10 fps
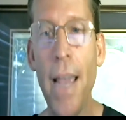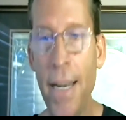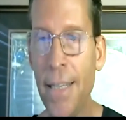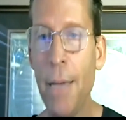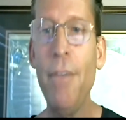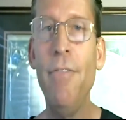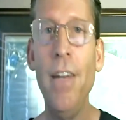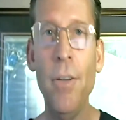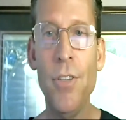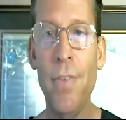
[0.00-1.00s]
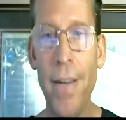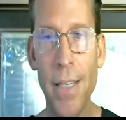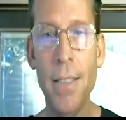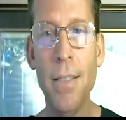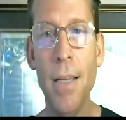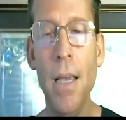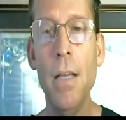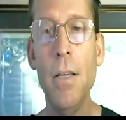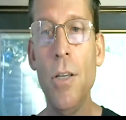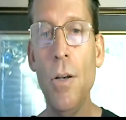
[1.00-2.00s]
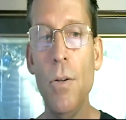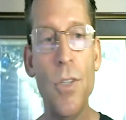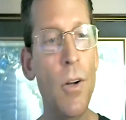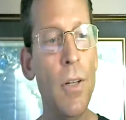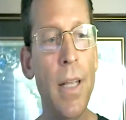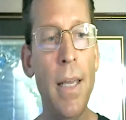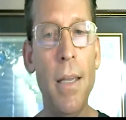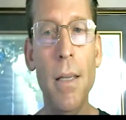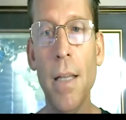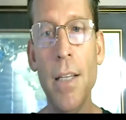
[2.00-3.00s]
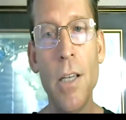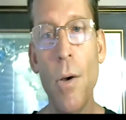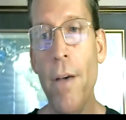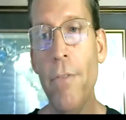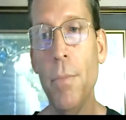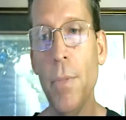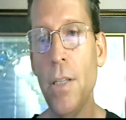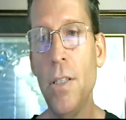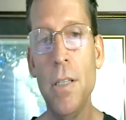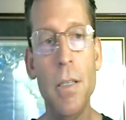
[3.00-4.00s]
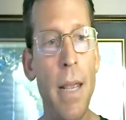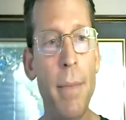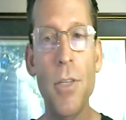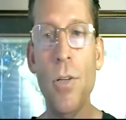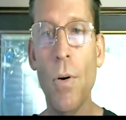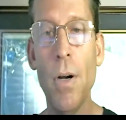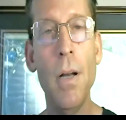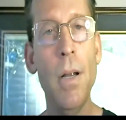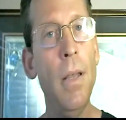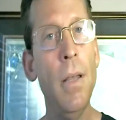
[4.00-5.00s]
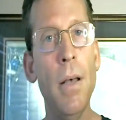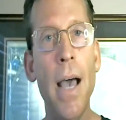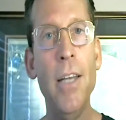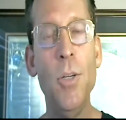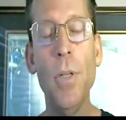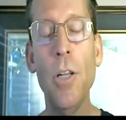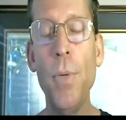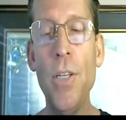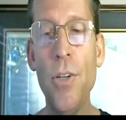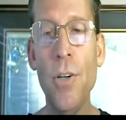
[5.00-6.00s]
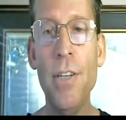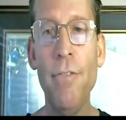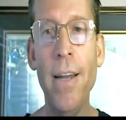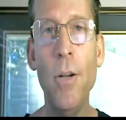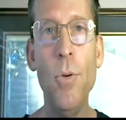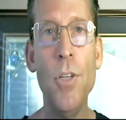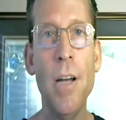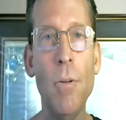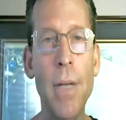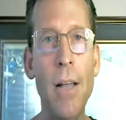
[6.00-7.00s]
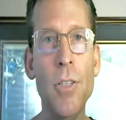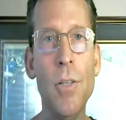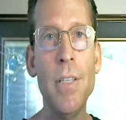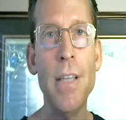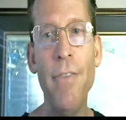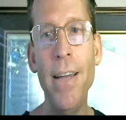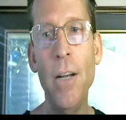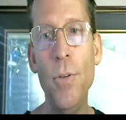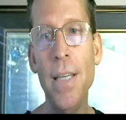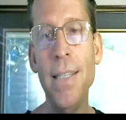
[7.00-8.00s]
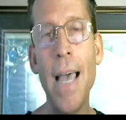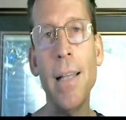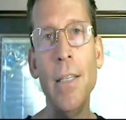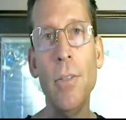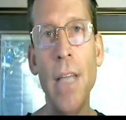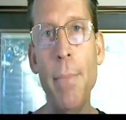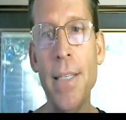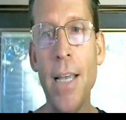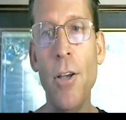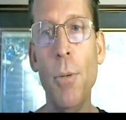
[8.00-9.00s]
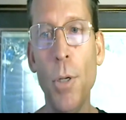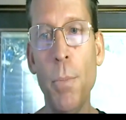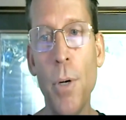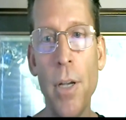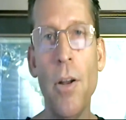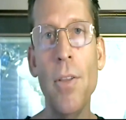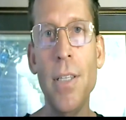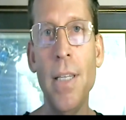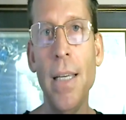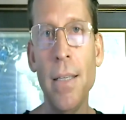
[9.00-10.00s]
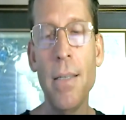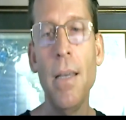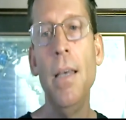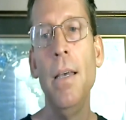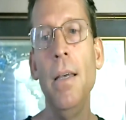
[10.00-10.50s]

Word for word: Anytime you have video surveillance. So certainly let's go after them. Let's just name the store. I do a little research to find out who the general counsel is. I find out who the exact legal name is. I go to Bloomberg and all these things.